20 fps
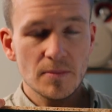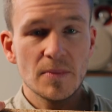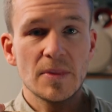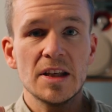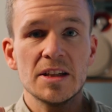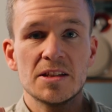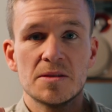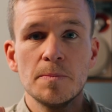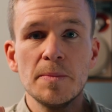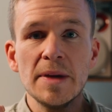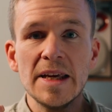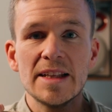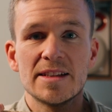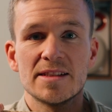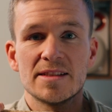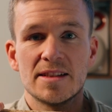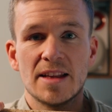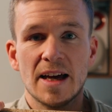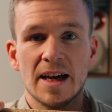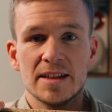This
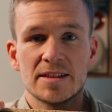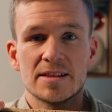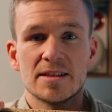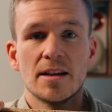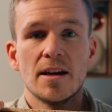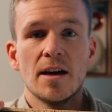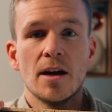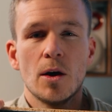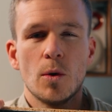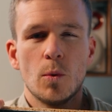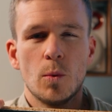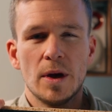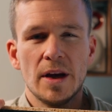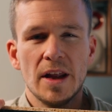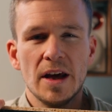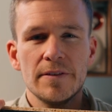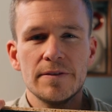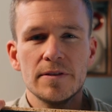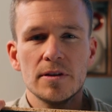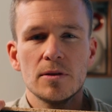means that
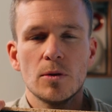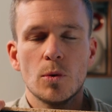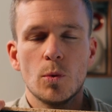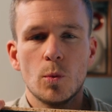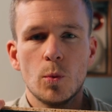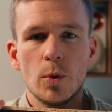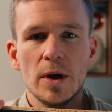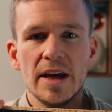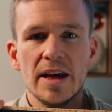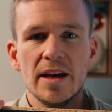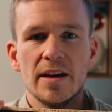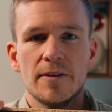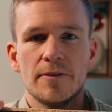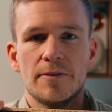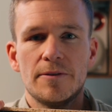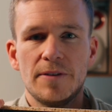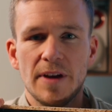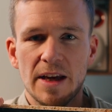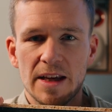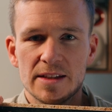whenever we
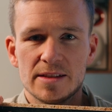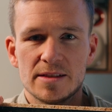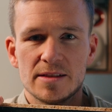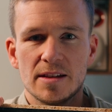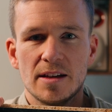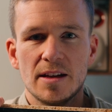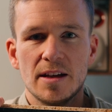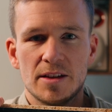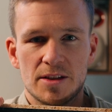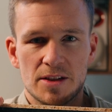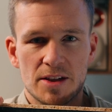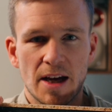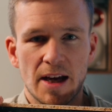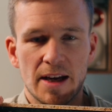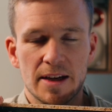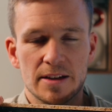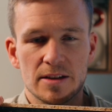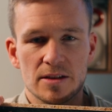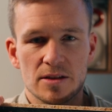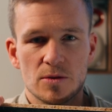face a
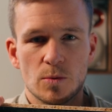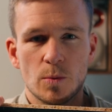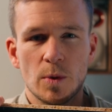challenge,